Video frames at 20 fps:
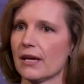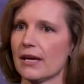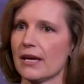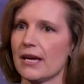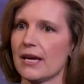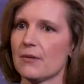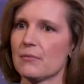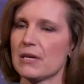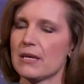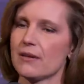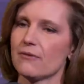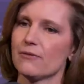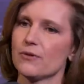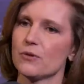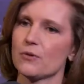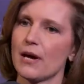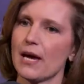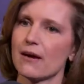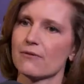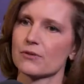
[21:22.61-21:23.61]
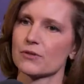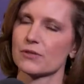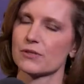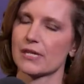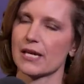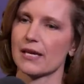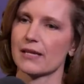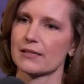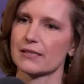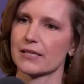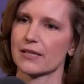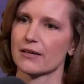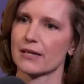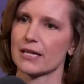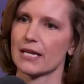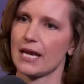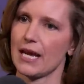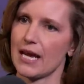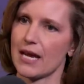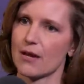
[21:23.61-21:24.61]
I mean, if you have
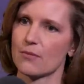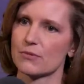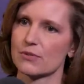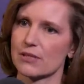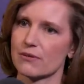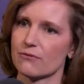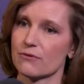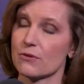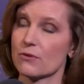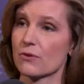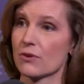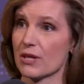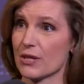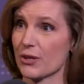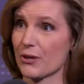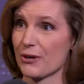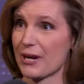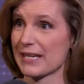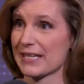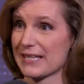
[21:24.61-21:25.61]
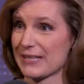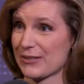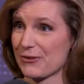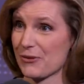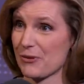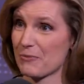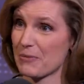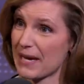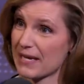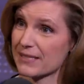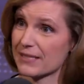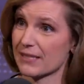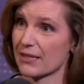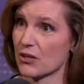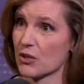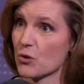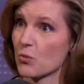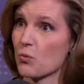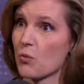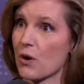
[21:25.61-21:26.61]
totalitarian aims, if you think your ideas are the best
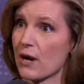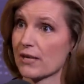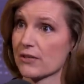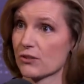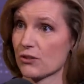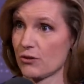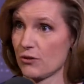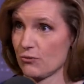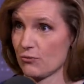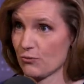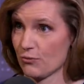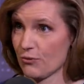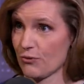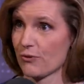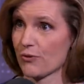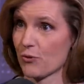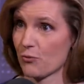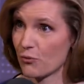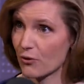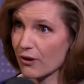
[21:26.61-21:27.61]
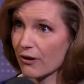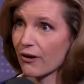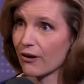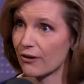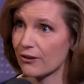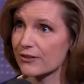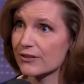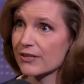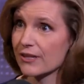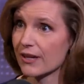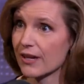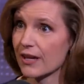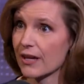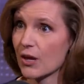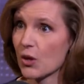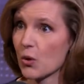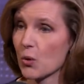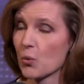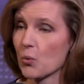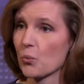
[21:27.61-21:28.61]
and you want to rule the world,
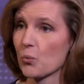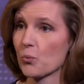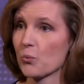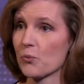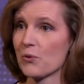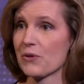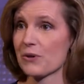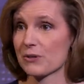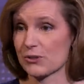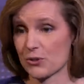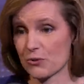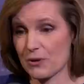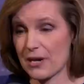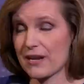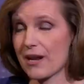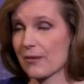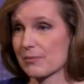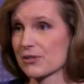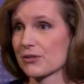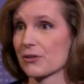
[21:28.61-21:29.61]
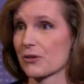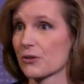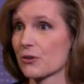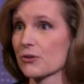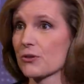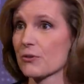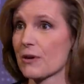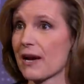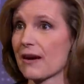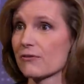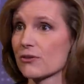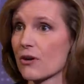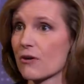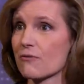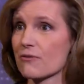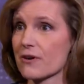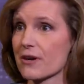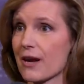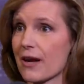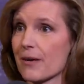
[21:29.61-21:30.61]
there's a great obstacle you have to
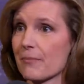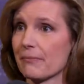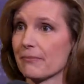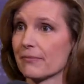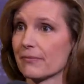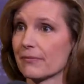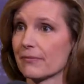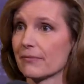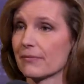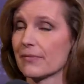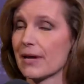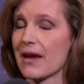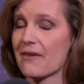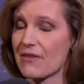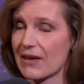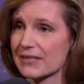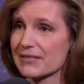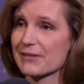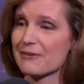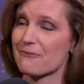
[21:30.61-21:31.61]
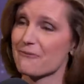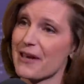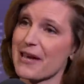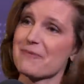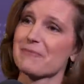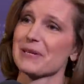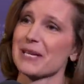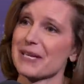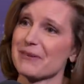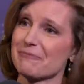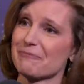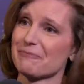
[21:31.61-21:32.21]
overcome. And that's the family,